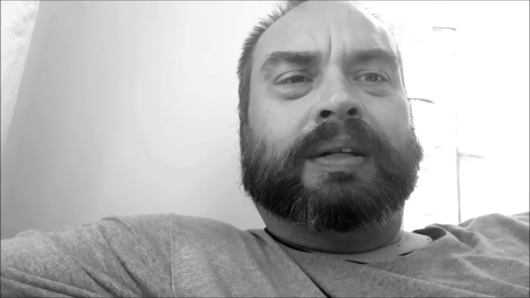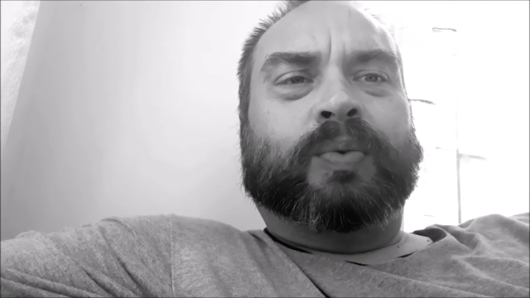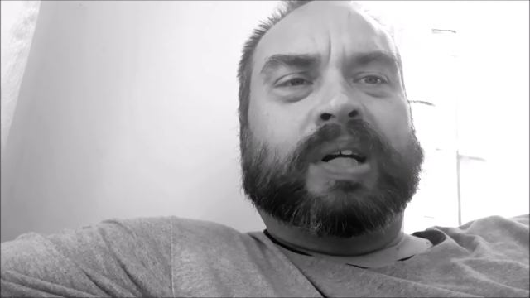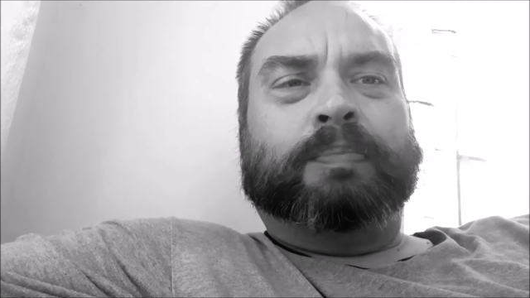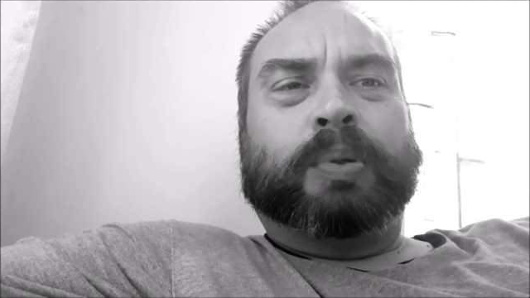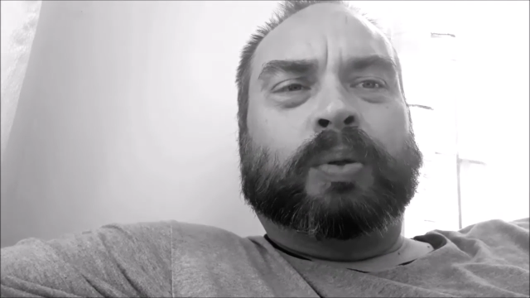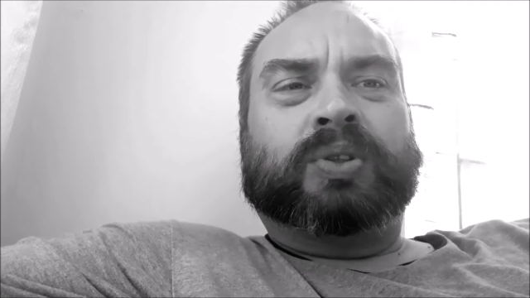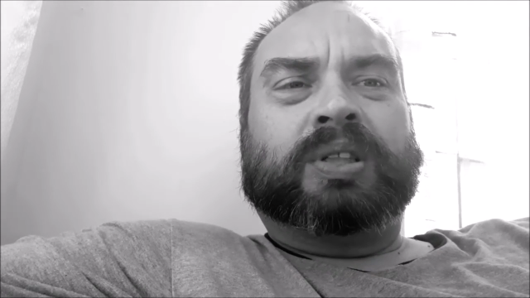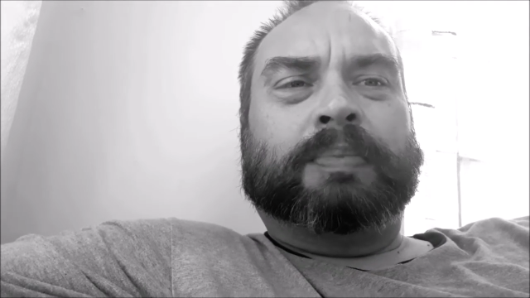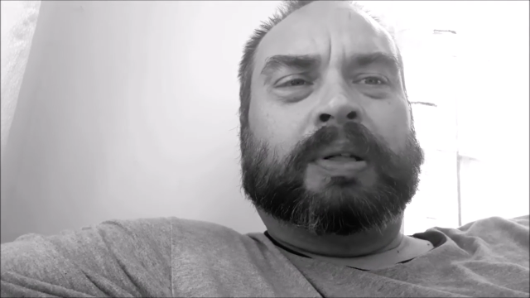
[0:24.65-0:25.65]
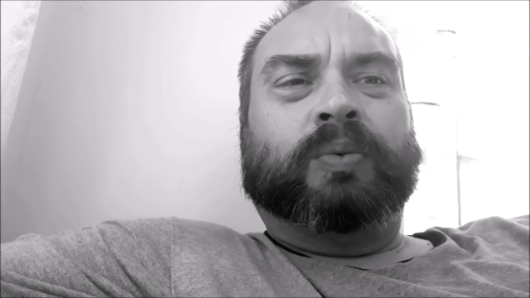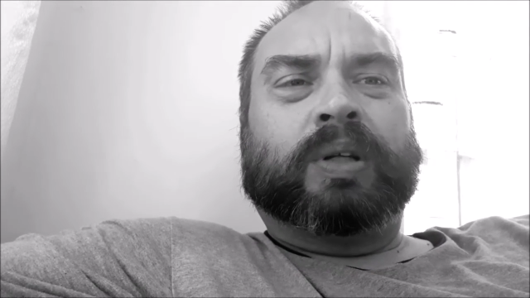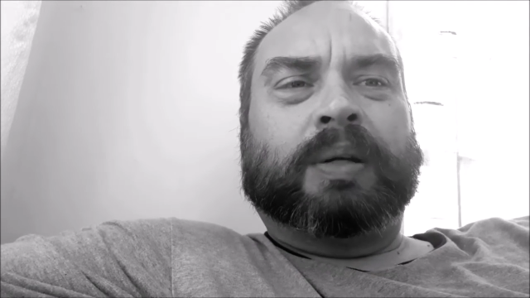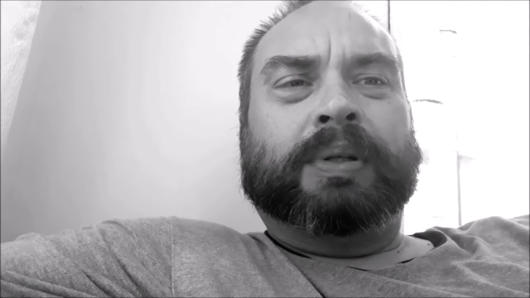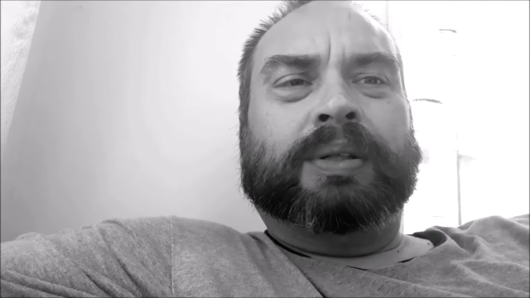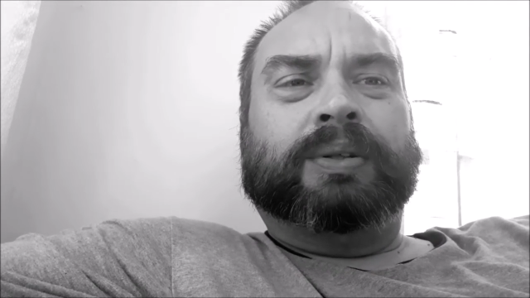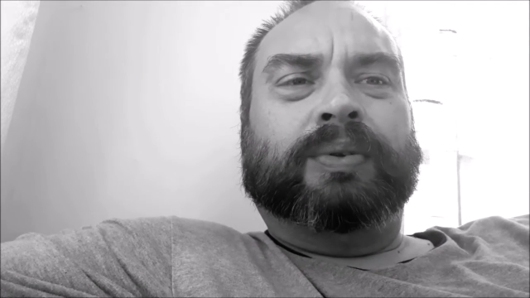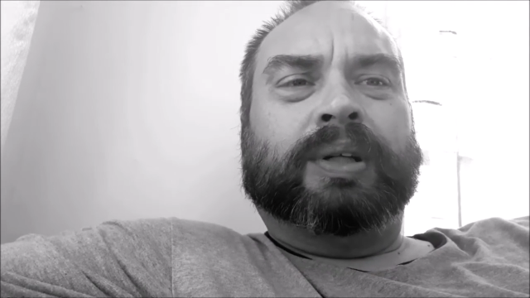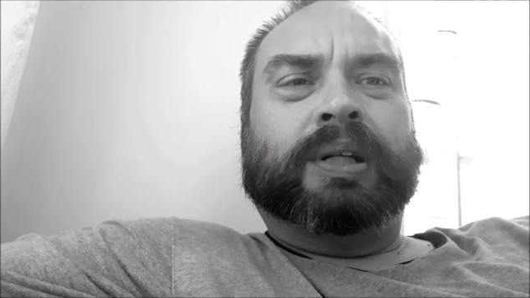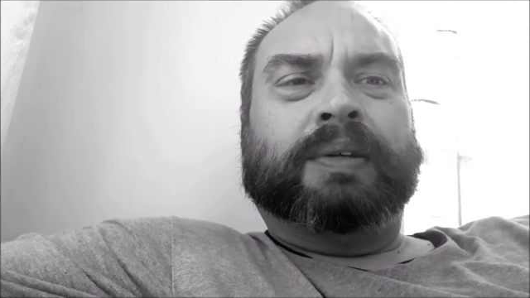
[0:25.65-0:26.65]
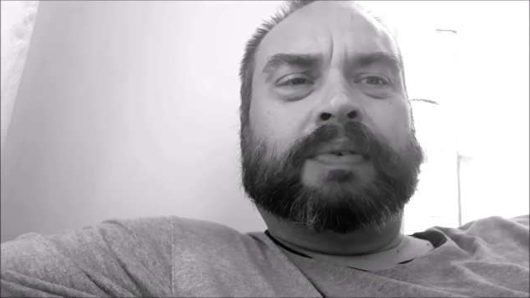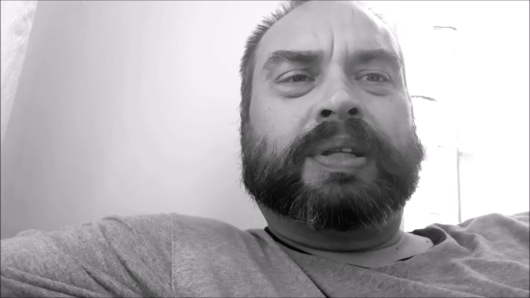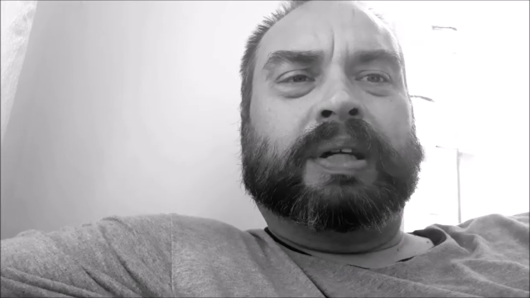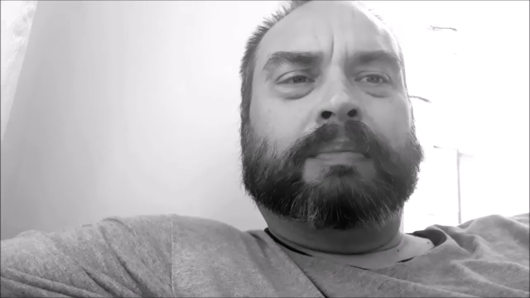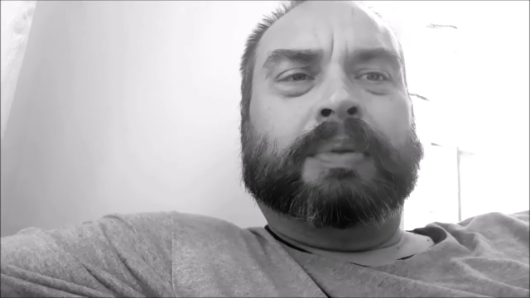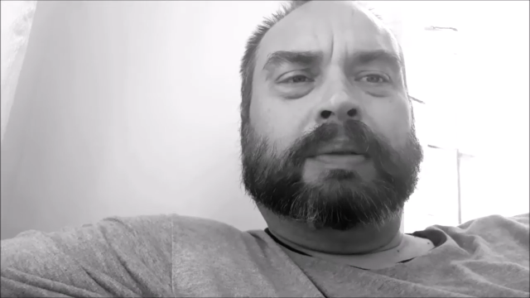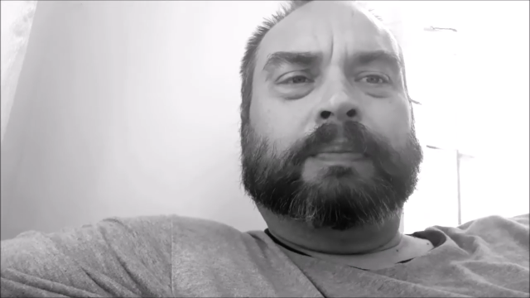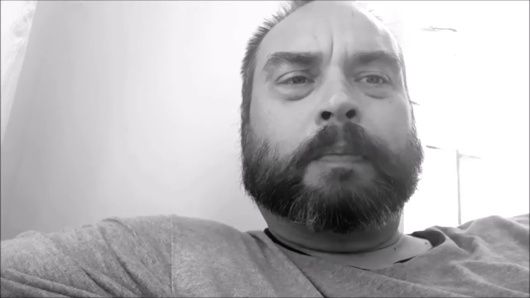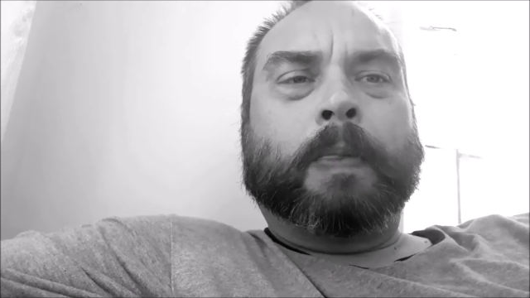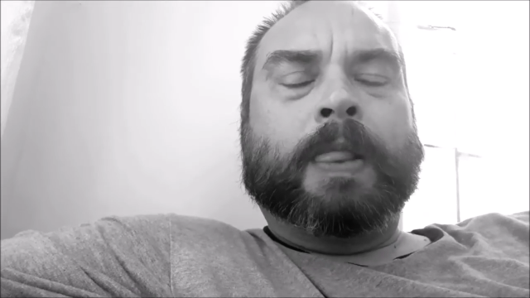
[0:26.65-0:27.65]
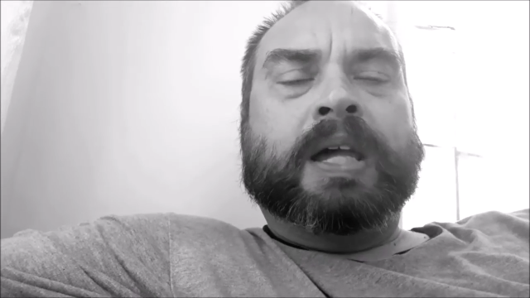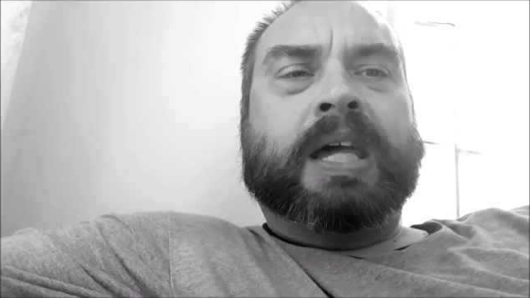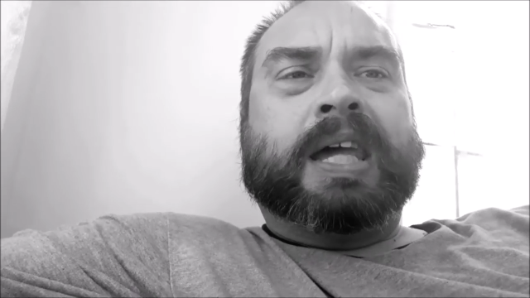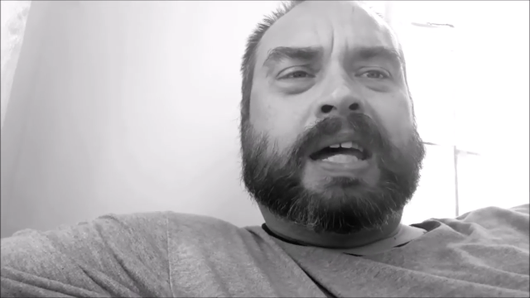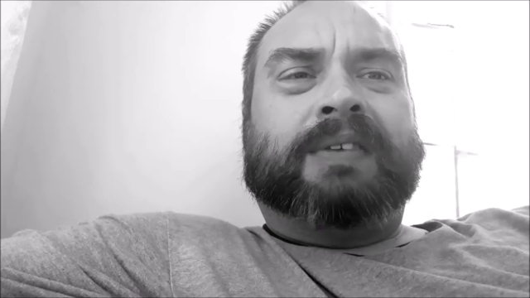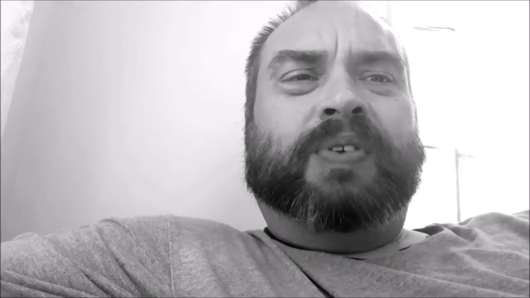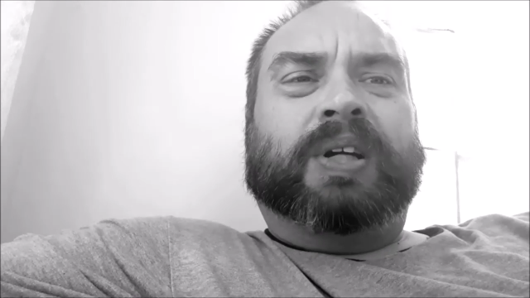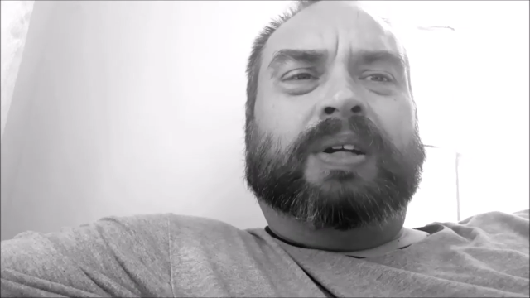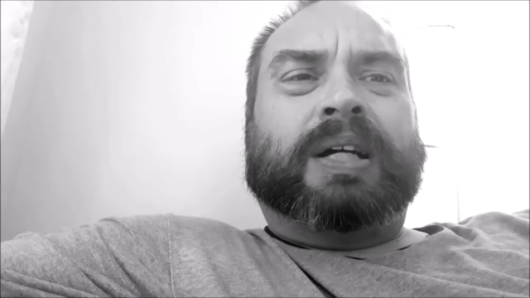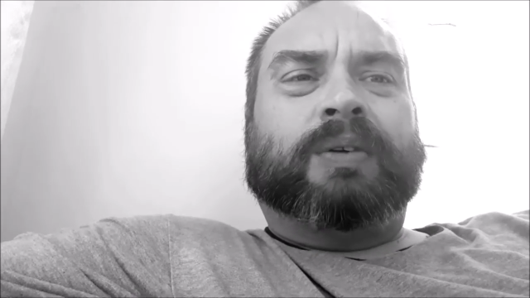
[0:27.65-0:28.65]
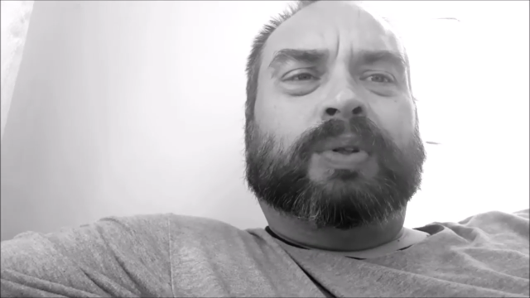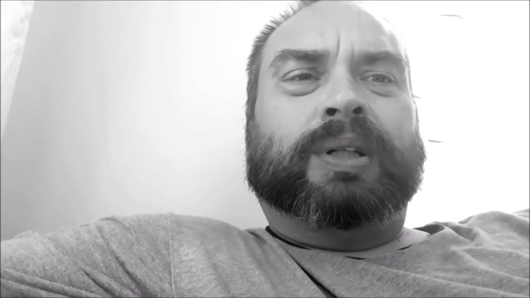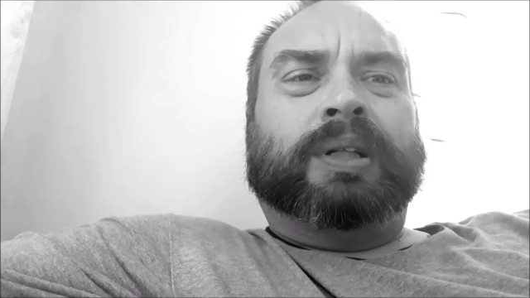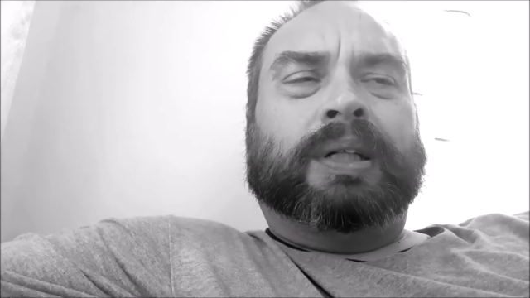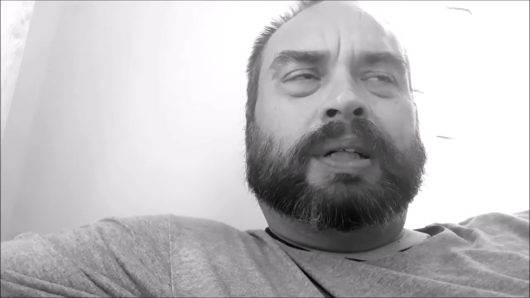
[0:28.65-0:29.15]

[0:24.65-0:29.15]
write a post about what I've been doing and everything, but I figured I would